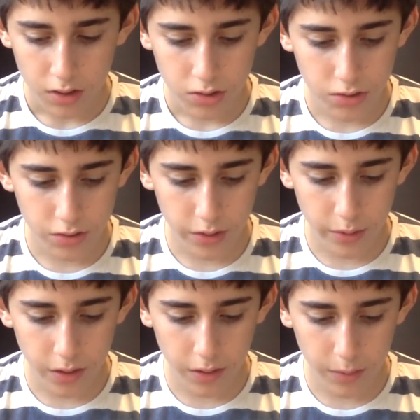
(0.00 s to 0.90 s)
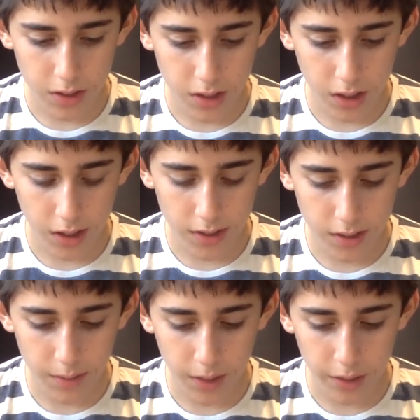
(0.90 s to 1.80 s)
True, the mistakes
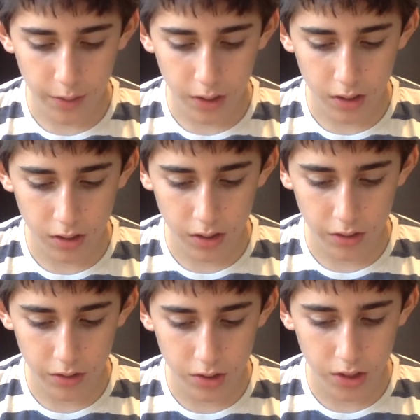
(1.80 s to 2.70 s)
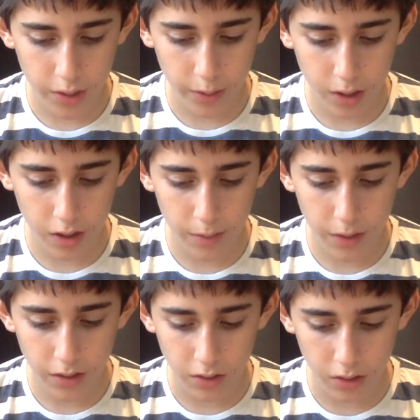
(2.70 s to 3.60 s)
he made were not huge. They were
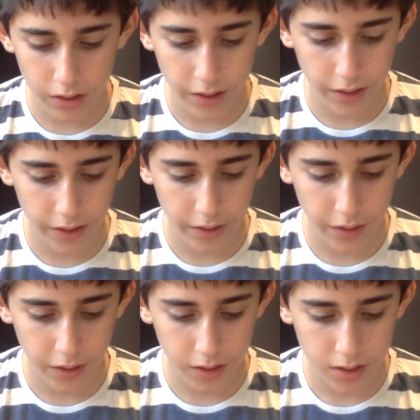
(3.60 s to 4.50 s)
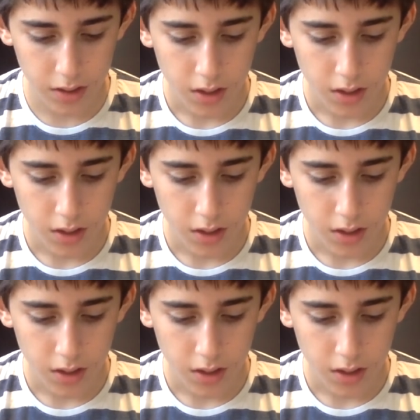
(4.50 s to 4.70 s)
common, ordinary things.